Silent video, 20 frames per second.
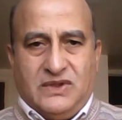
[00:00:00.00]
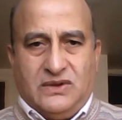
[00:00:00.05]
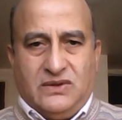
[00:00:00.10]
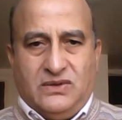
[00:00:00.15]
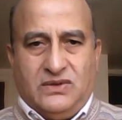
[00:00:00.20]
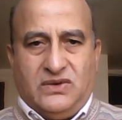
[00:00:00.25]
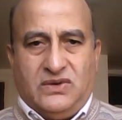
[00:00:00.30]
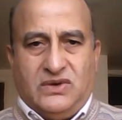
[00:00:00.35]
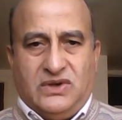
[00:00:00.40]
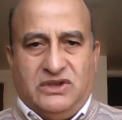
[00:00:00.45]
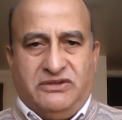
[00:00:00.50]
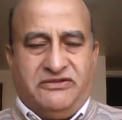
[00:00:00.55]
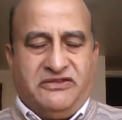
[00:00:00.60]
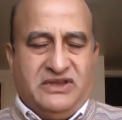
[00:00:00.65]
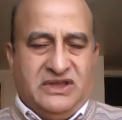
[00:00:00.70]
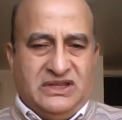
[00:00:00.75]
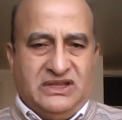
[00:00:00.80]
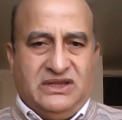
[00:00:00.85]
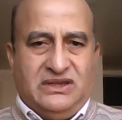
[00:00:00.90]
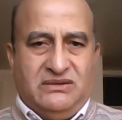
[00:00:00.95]
or if
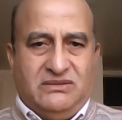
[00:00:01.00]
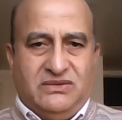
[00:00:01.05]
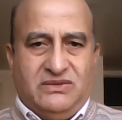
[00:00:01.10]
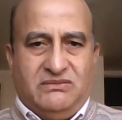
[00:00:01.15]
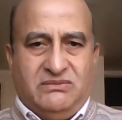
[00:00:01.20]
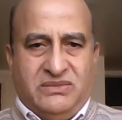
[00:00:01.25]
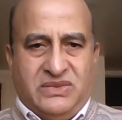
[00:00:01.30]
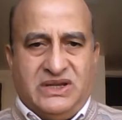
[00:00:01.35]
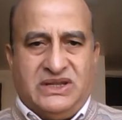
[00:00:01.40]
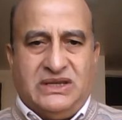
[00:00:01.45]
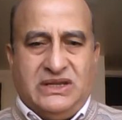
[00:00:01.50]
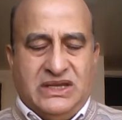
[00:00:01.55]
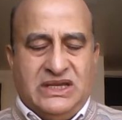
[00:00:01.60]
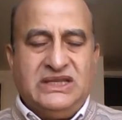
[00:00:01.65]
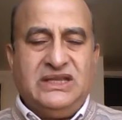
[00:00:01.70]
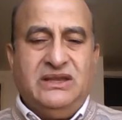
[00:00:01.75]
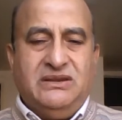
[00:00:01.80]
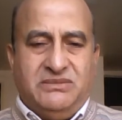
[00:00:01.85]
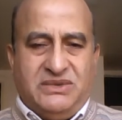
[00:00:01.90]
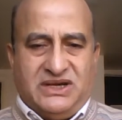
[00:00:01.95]

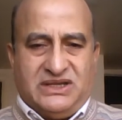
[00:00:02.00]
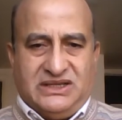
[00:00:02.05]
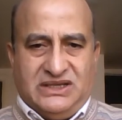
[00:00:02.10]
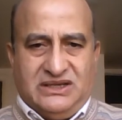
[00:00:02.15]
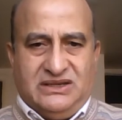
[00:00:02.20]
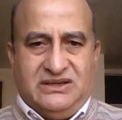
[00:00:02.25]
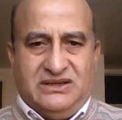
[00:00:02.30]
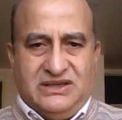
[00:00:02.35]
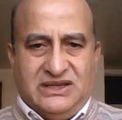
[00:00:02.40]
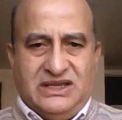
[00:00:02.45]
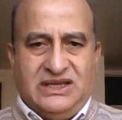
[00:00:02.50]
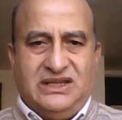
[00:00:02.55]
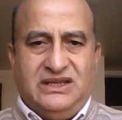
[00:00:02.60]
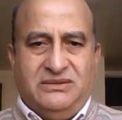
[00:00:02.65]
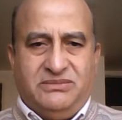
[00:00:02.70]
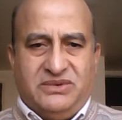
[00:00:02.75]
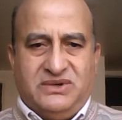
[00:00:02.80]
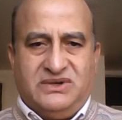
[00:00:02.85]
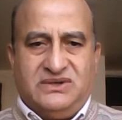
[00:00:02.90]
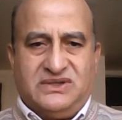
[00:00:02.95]
anybody, any
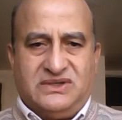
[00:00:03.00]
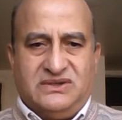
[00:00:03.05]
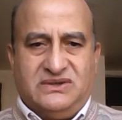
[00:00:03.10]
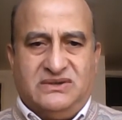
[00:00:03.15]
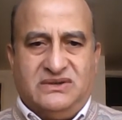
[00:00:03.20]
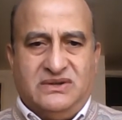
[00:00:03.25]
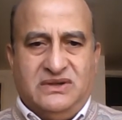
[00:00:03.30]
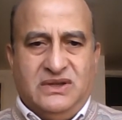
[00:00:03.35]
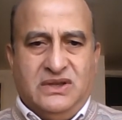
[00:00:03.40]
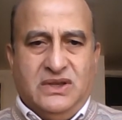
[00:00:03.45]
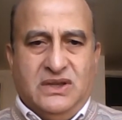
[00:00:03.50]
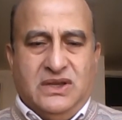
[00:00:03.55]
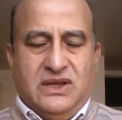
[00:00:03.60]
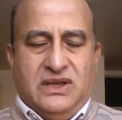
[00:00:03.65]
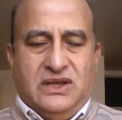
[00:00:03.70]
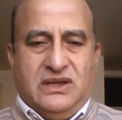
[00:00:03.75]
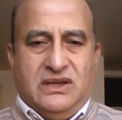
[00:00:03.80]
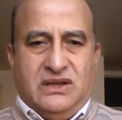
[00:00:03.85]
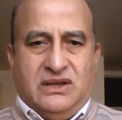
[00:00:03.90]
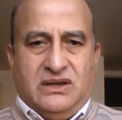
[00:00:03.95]
person
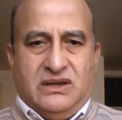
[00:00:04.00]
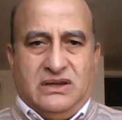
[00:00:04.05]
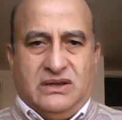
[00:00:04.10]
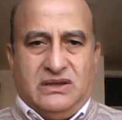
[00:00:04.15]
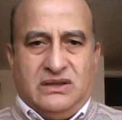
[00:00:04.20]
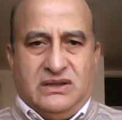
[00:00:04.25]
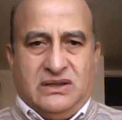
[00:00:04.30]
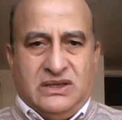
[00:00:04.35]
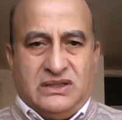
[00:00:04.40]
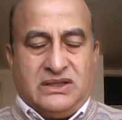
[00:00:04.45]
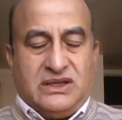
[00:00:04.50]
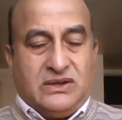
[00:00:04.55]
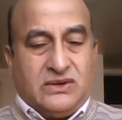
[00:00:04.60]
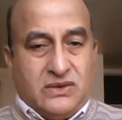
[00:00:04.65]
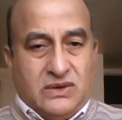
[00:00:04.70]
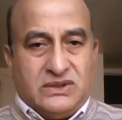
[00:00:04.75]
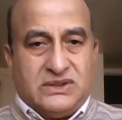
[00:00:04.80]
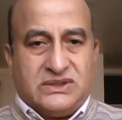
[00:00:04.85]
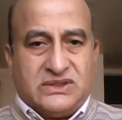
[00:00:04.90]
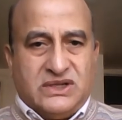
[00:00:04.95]
get a
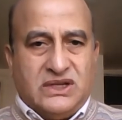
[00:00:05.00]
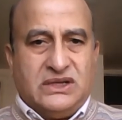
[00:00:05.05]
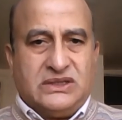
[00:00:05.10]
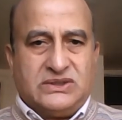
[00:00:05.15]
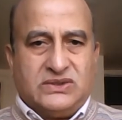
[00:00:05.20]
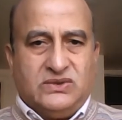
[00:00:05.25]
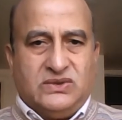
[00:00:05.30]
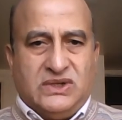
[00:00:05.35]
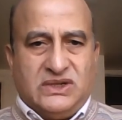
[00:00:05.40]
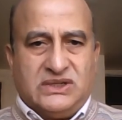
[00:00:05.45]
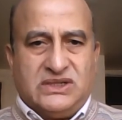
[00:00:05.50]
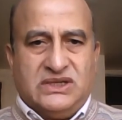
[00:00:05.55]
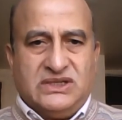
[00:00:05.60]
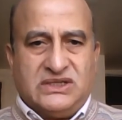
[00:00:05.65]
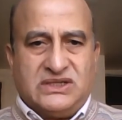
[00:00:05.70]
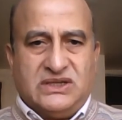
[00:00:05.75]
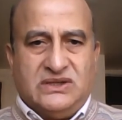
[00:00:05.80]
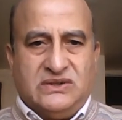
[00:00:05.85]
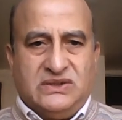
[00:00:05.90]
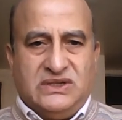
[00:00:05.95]
contract to work in
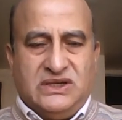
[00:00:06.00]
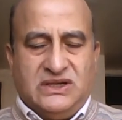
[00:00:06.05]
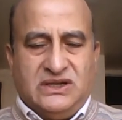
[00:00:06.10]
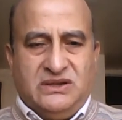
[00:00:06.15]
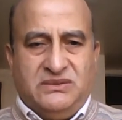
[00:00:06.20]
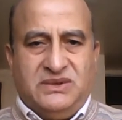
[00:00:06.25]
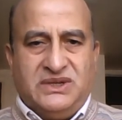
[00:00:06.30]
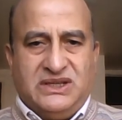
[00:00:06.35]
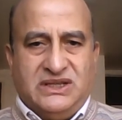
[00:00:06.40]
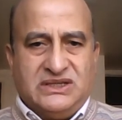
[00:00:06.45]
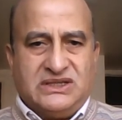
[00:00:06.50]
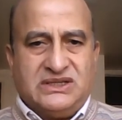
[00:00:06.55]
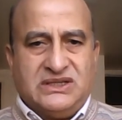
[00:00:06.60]
Saudi Arabia, let's